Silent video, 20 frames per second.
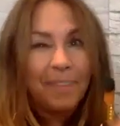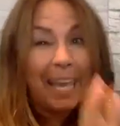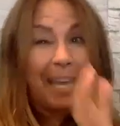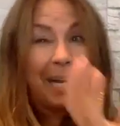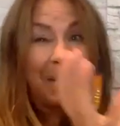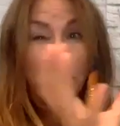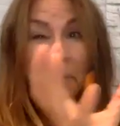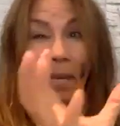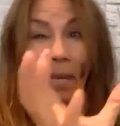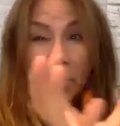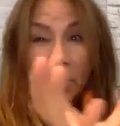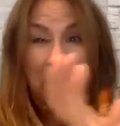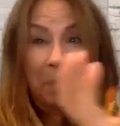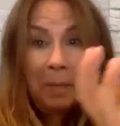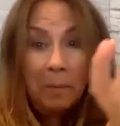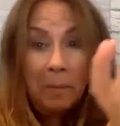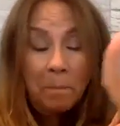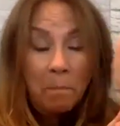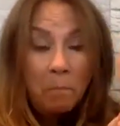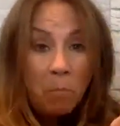and it makes a
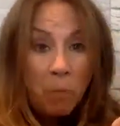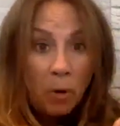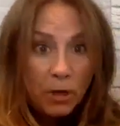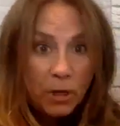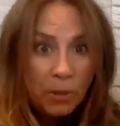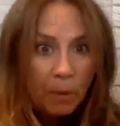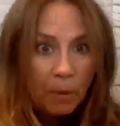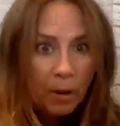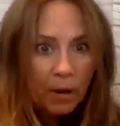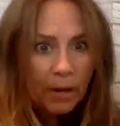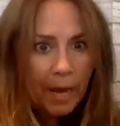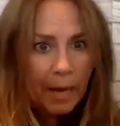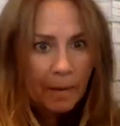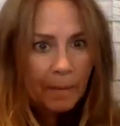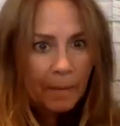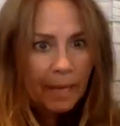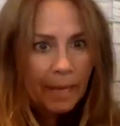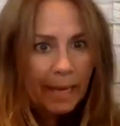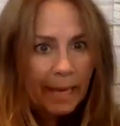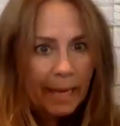big mush mark on
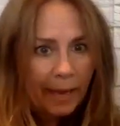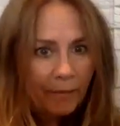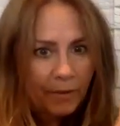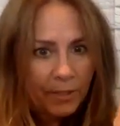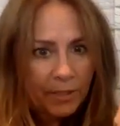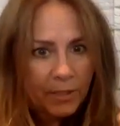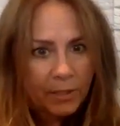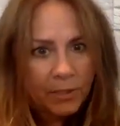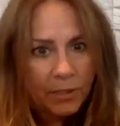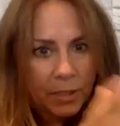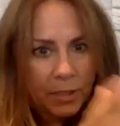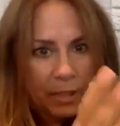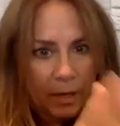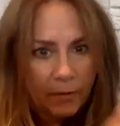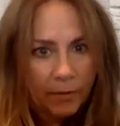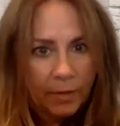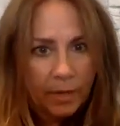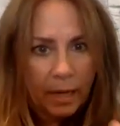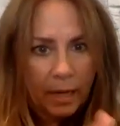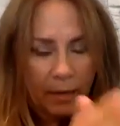my canvas instead
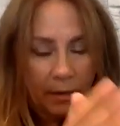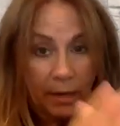of a